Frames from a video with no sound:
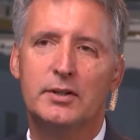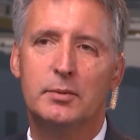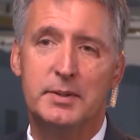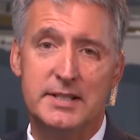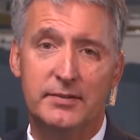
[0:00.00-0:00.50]

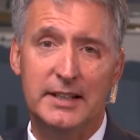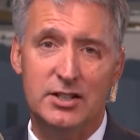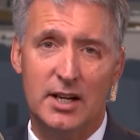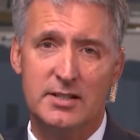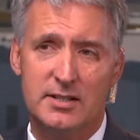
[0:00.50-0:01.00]
the Pacific
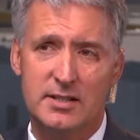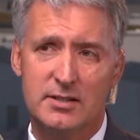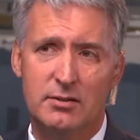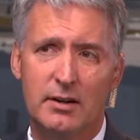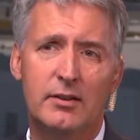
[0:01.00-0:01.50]
Justice
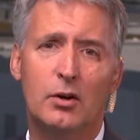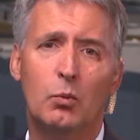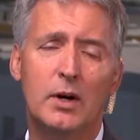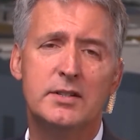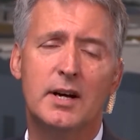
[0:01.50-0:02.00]
Institute on either a
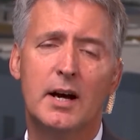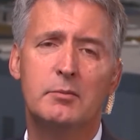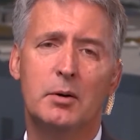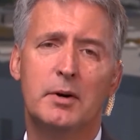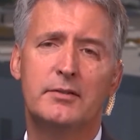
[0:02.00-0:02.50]

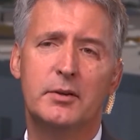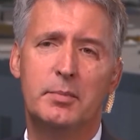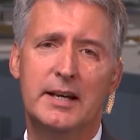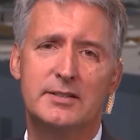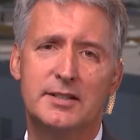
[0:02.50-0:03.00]
one-time or a monthly
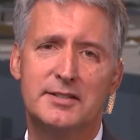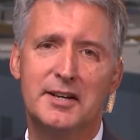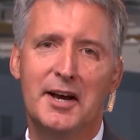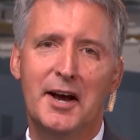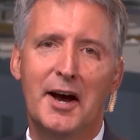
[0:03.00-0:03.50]
basis,
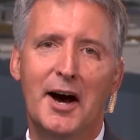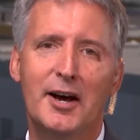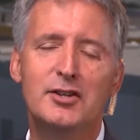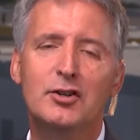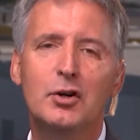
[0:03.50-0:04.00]

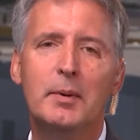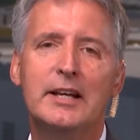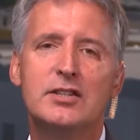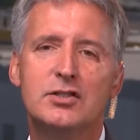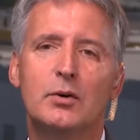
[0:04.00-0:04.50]
you can do it by
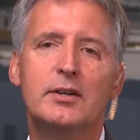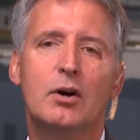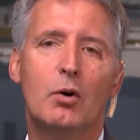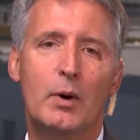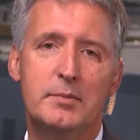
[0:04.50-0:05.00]
just going to
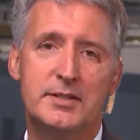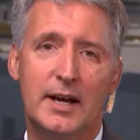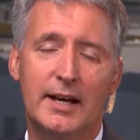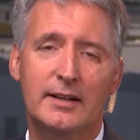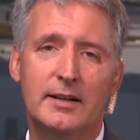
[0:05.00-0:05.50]
our
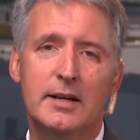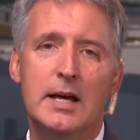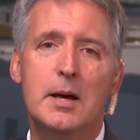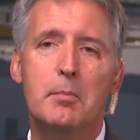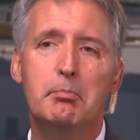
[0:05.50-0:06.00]
website,
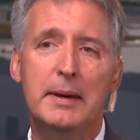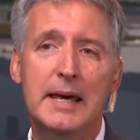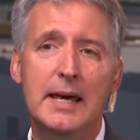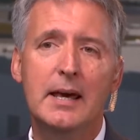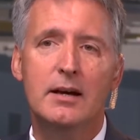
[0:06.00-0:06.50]

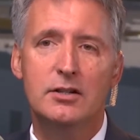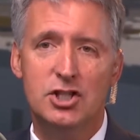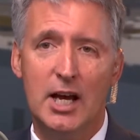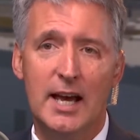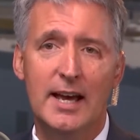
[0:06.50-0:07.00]

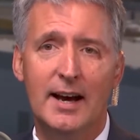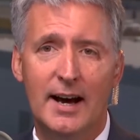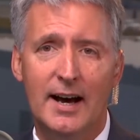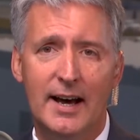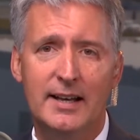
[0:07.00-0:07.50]
pji.org,
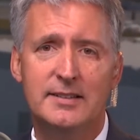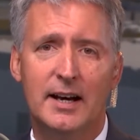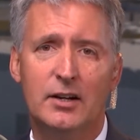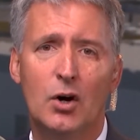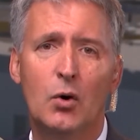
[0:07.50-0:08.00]

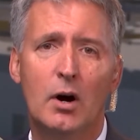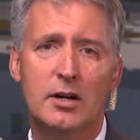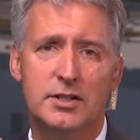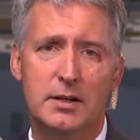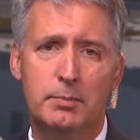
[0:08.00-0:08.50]

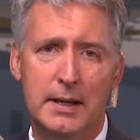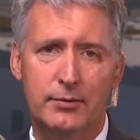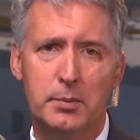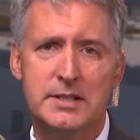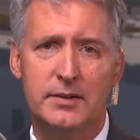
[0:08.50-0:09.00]
P
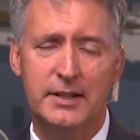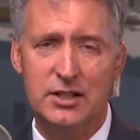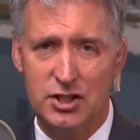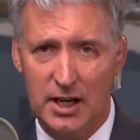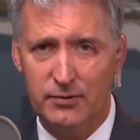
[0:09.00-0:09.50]
for
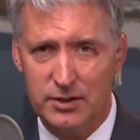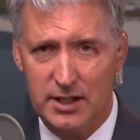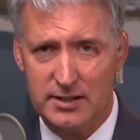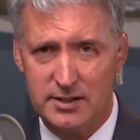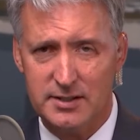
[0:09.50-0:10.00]
Pacific, J for
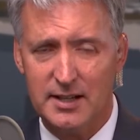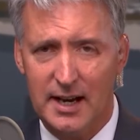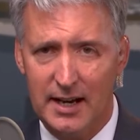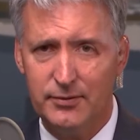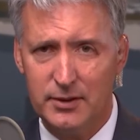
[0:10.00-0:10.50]
Justice,
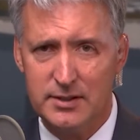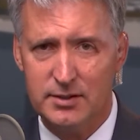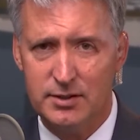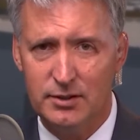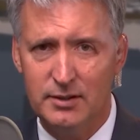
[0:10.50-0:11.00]
I for
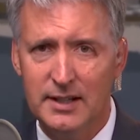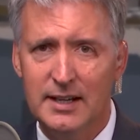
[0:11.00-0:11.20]
Institute.org.